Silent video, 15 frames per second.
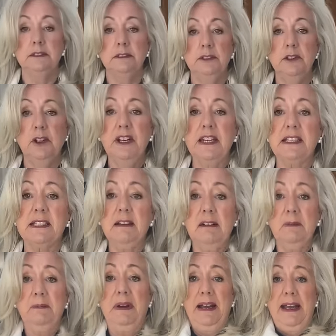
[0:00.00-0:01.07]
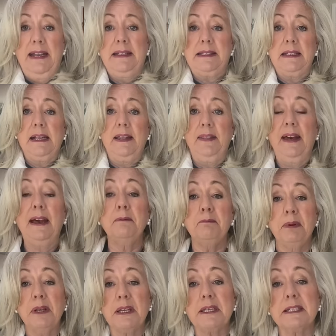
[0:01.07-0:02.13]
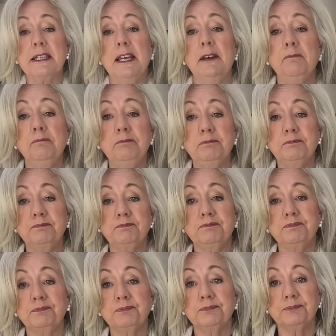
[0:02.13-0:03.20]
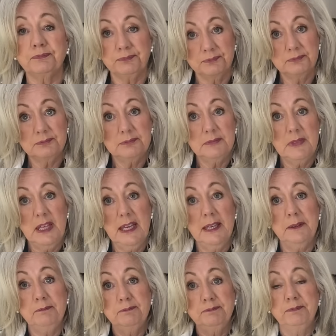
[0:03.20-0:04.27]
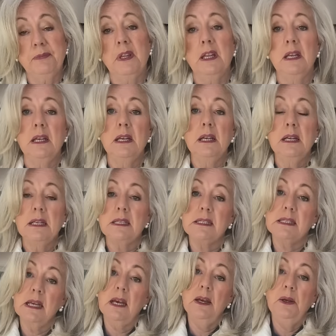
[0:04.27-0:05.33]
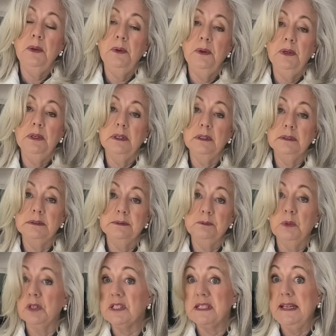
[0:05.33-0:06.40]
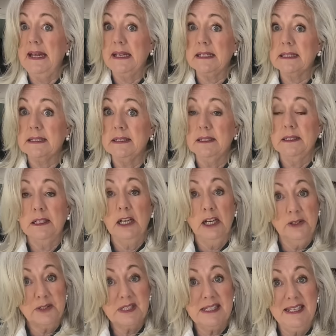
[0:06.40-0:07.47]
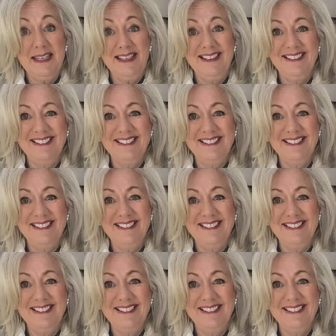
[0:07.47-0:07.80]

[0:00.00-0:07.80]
Not necessarily by hands like that, but um, yeah. So what's next? I'll see.